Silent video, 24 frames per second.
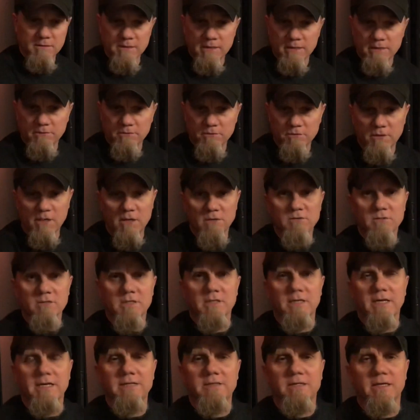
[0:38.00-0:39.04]
a
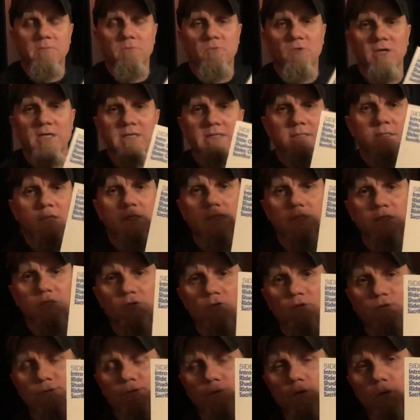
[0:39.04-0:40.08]
2019 release. I think it's their
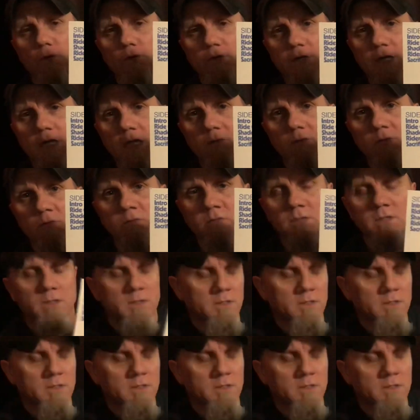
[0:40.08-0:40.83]
fourth album.